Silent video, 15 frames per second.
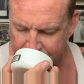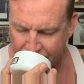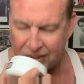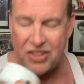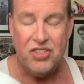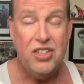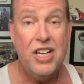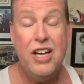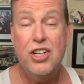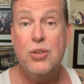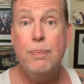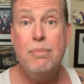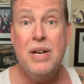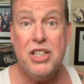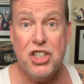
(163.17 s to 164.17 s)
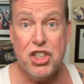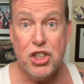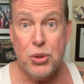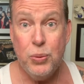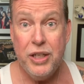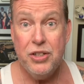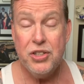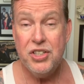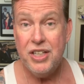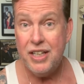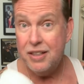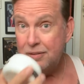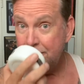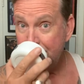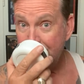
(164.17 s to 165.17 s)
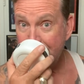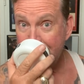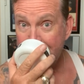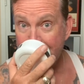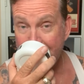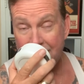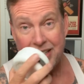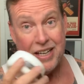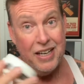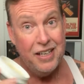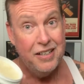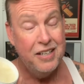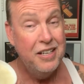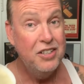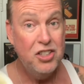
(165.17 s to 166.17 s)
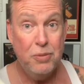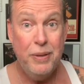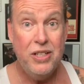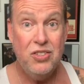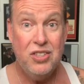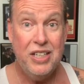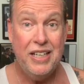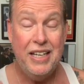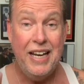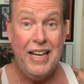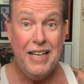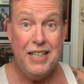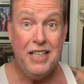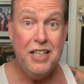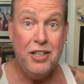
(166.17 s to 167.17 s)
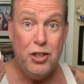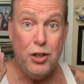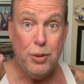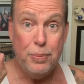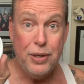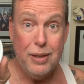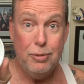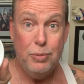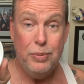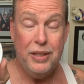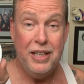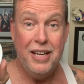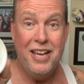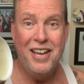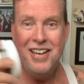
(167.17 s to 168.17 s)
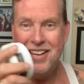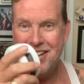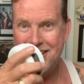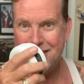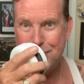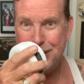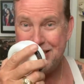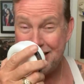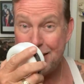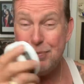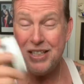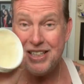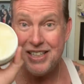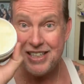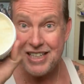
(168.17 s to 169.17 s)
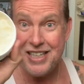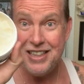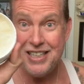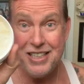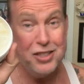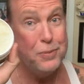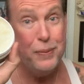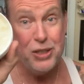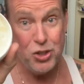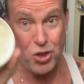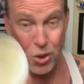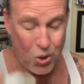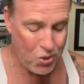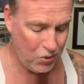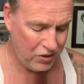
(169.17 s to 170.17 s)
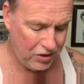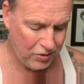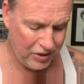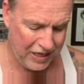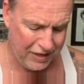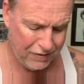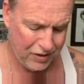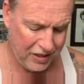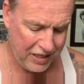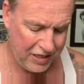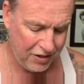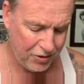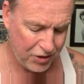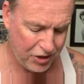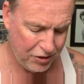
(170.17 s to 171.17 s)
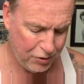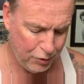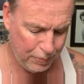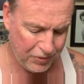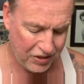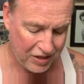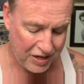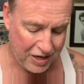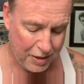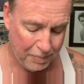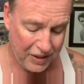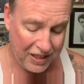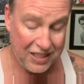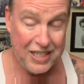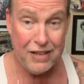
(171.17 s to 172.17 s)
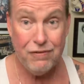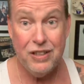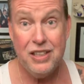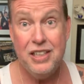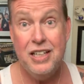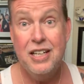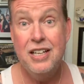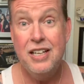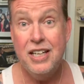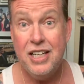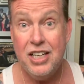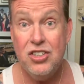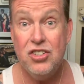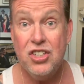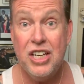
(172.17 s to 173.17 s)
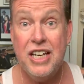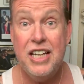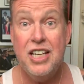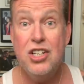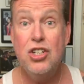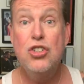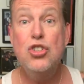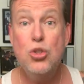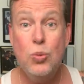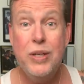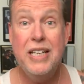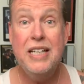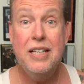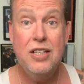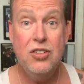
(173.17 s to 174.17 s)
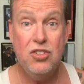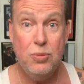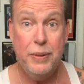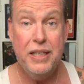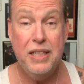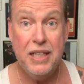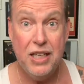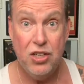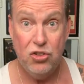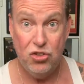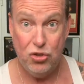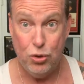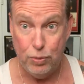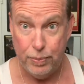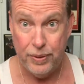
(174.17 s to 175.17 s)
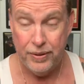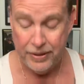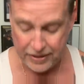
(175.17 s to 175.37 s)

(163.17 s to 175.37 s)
It's got a much sweeter scent. Again, it smells like candy. You could probably be tempted to eat this, but don't. Don't ever eat your soaps. But it definitely is a sweet smelling soap.